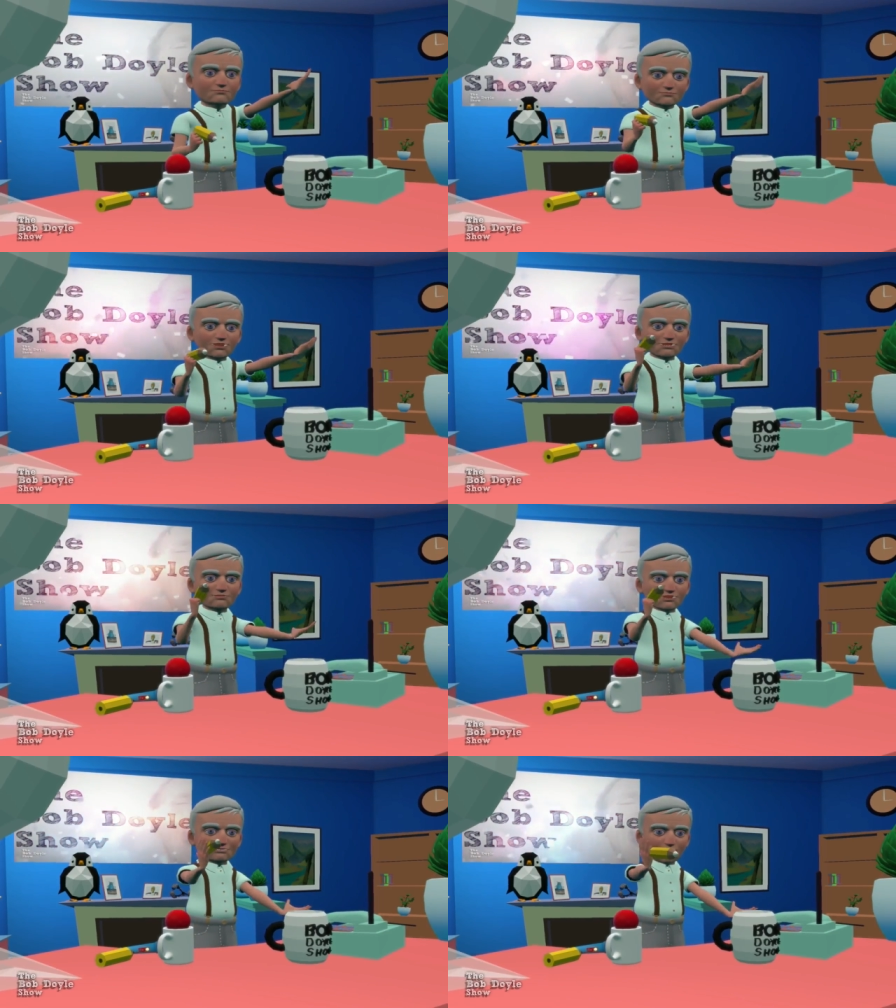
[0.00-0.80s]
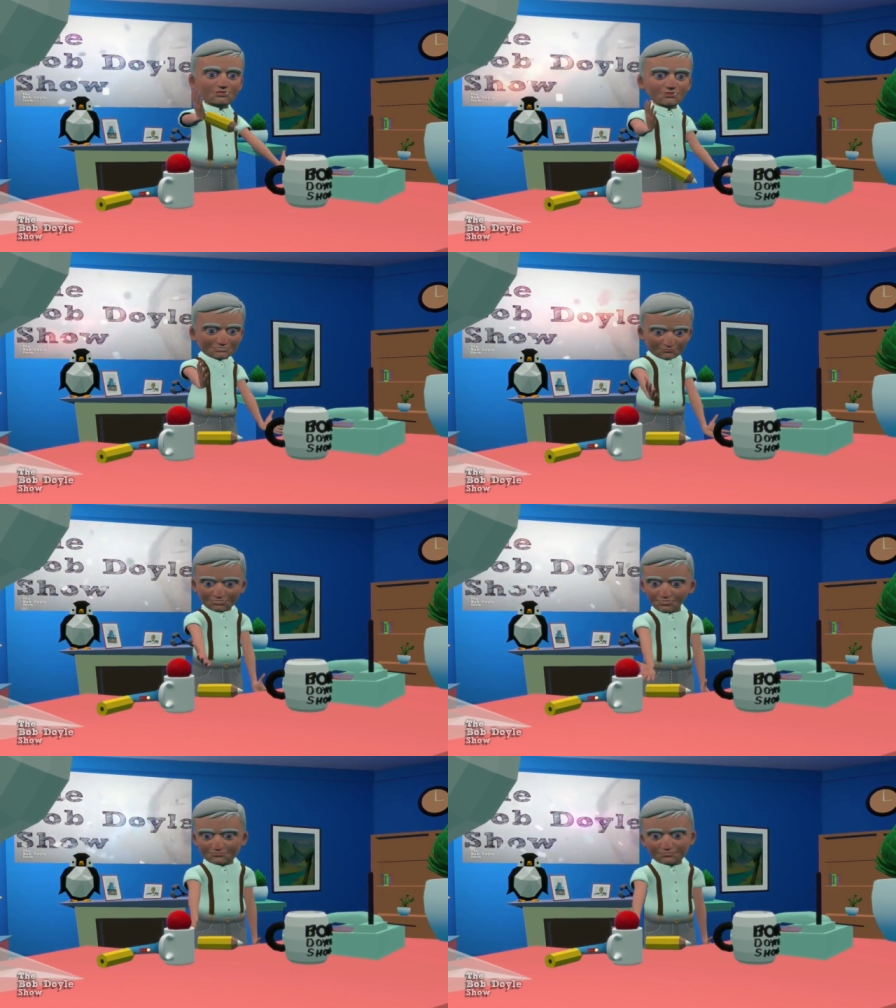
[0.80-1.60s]
this not just scream
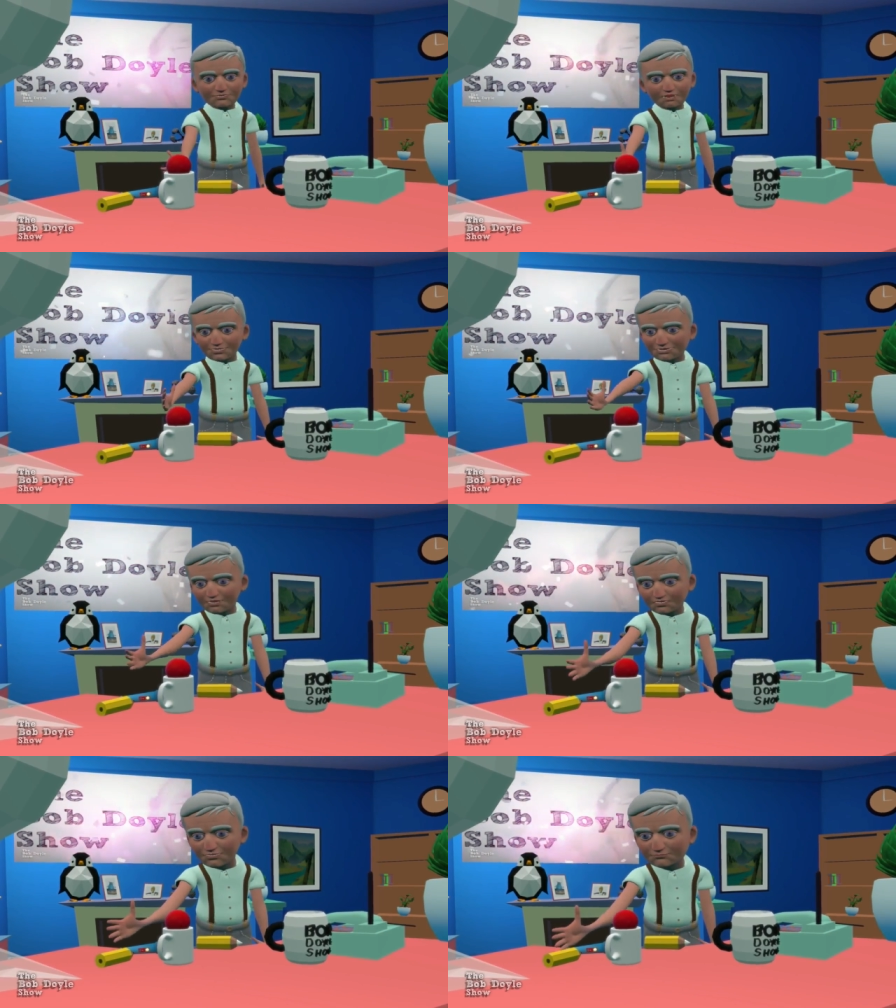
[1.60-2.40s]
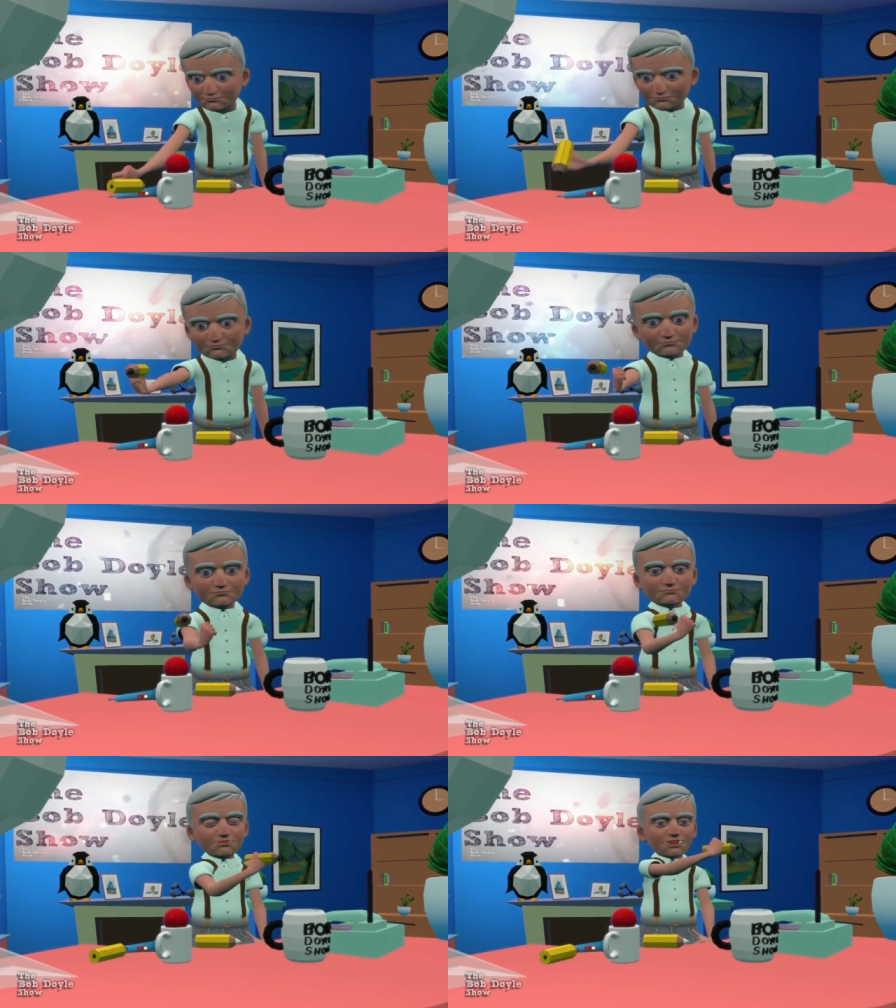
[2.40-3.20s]
Pictionary? Right?
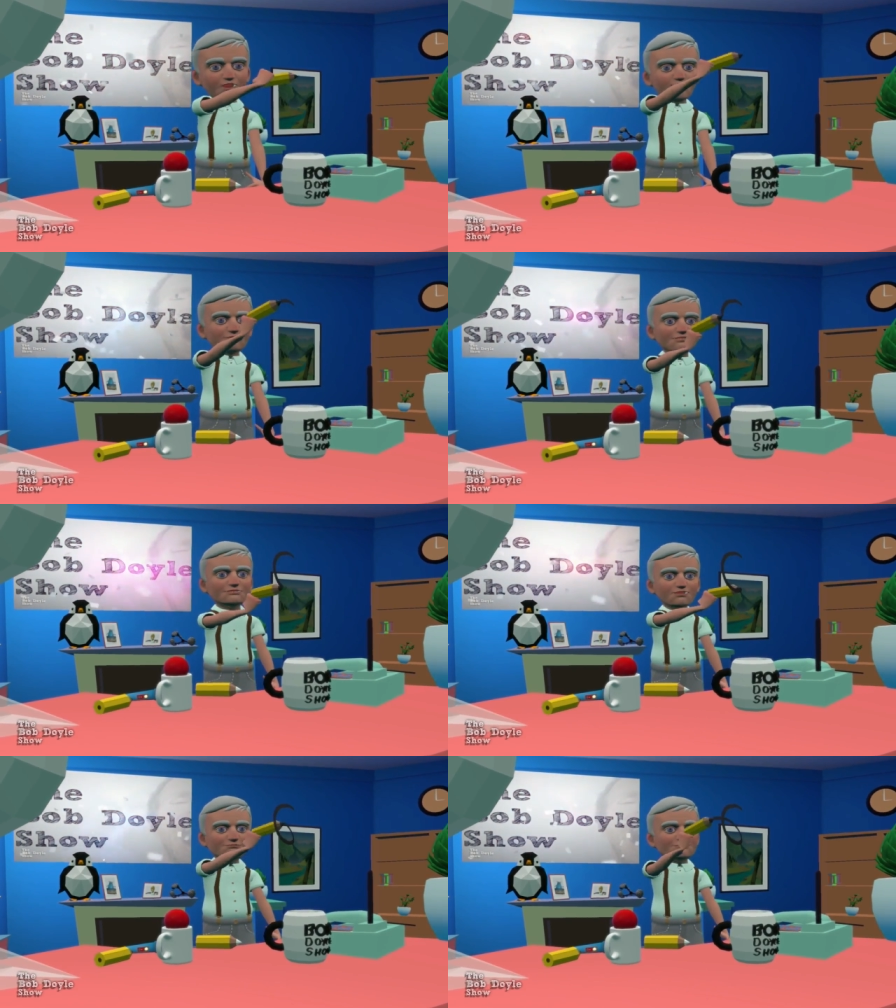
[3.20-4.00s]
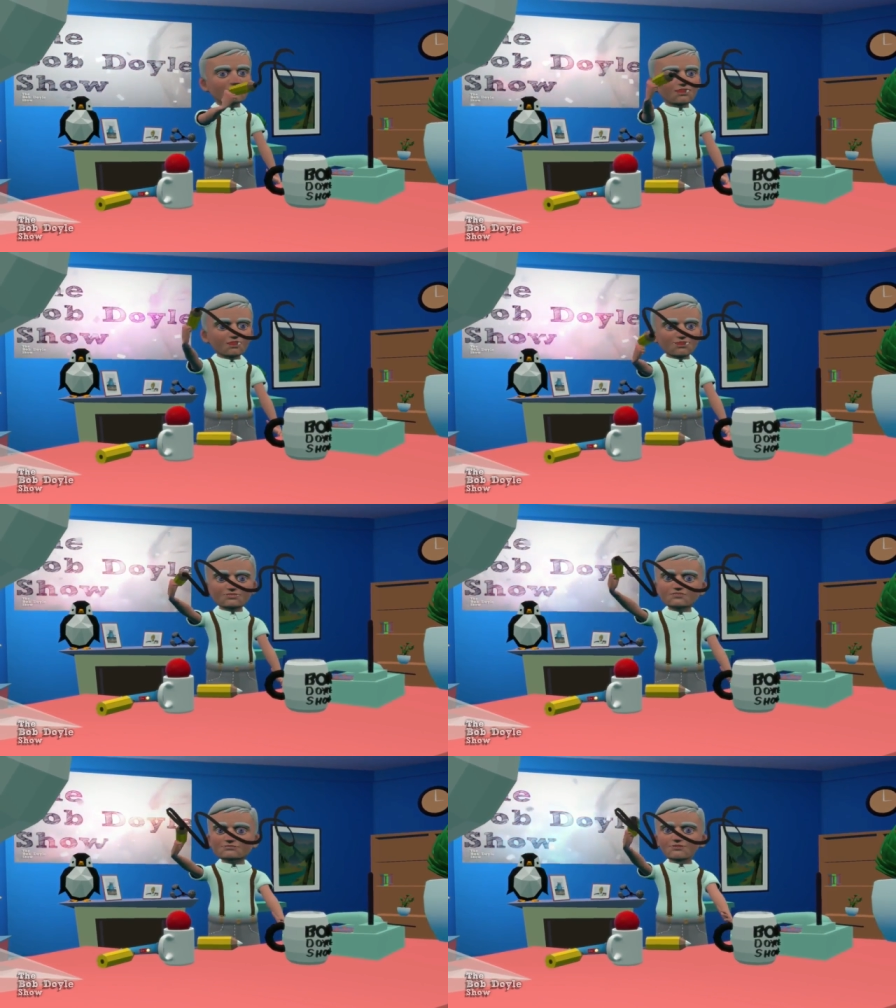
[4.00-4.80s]
We could just the the fun and
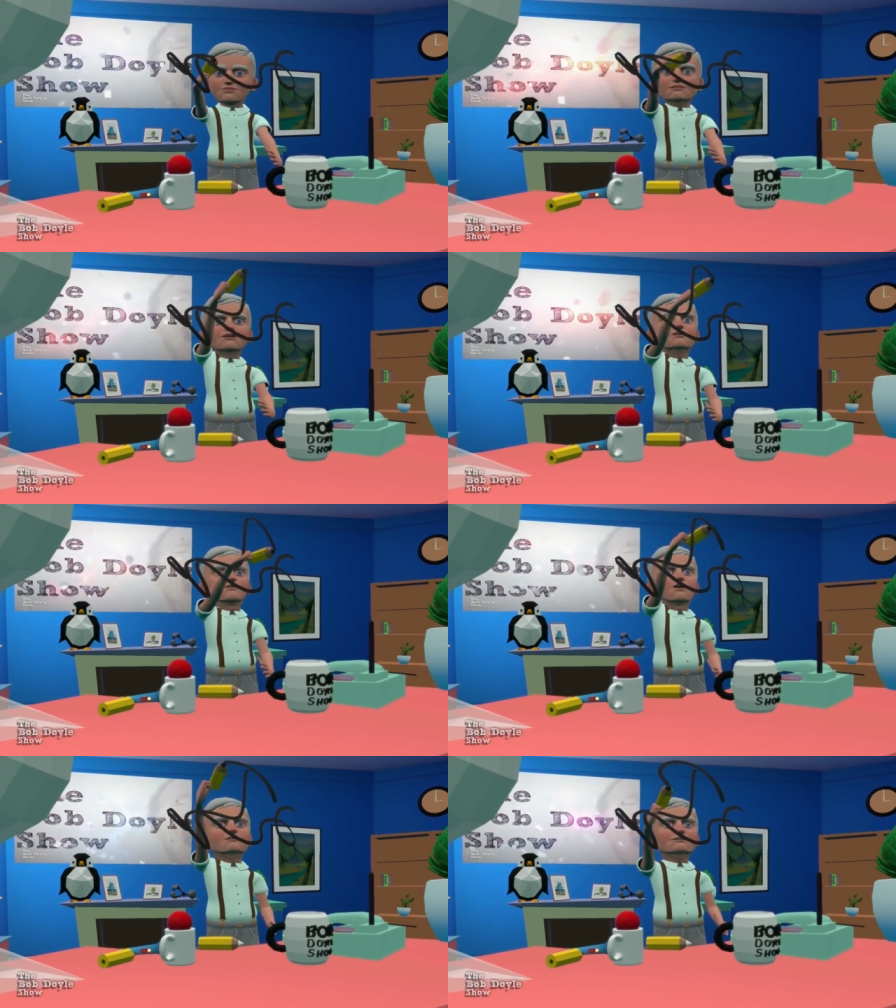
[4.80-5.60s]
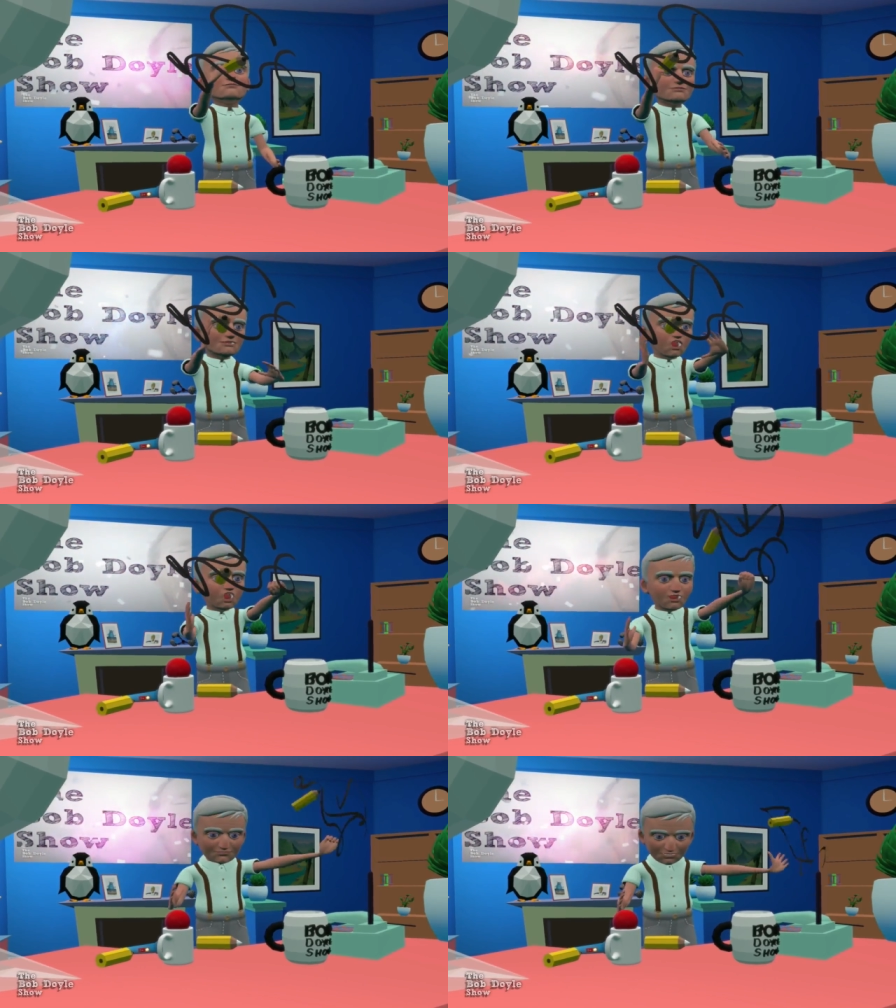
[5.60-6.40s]
creativity of just drawing,
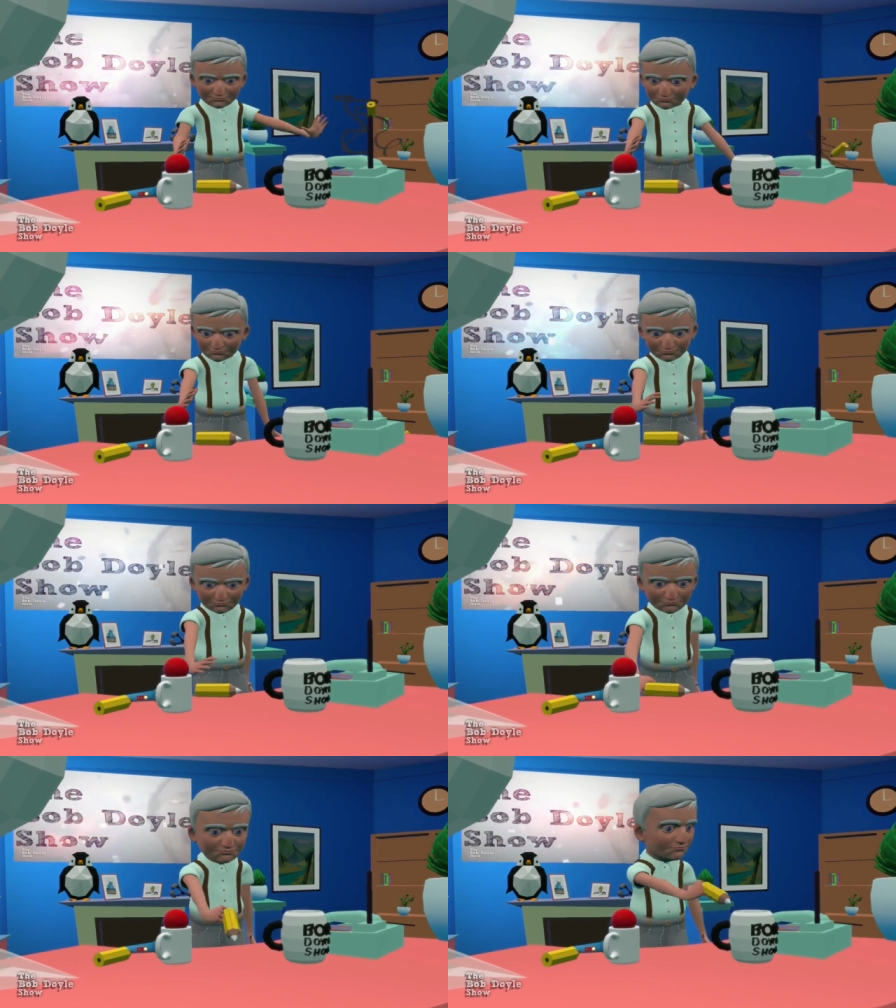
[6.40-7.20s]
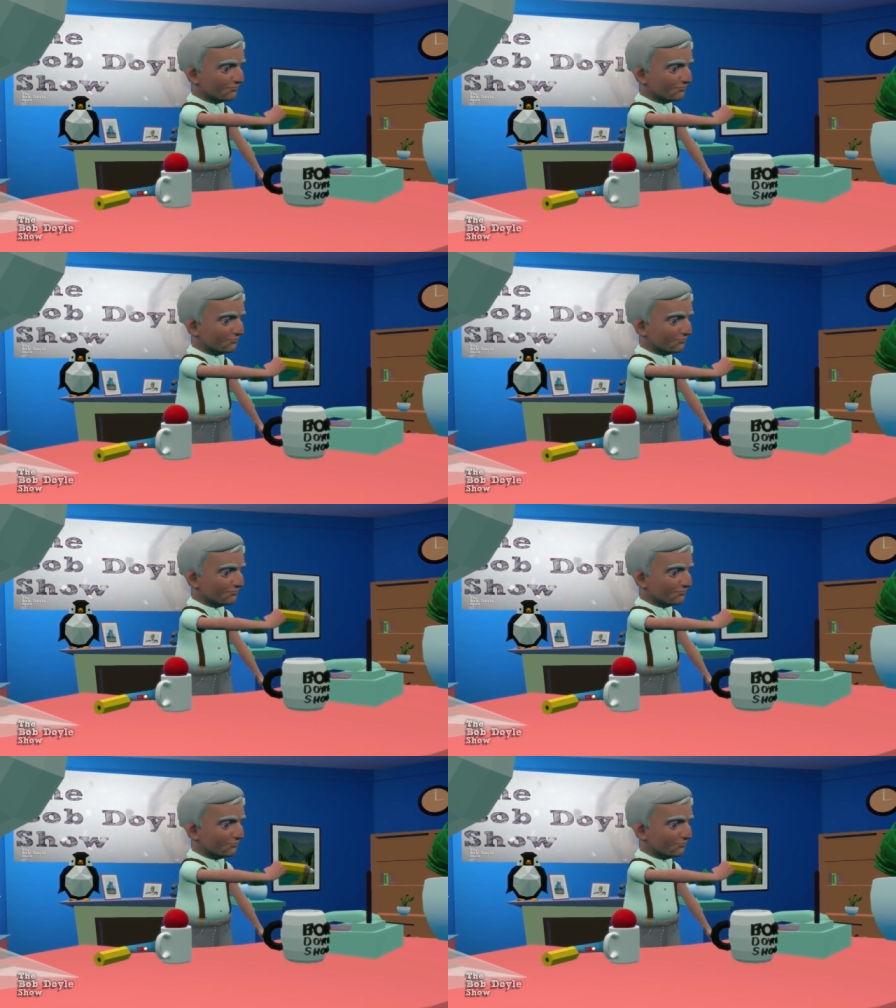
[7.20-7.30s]
and then you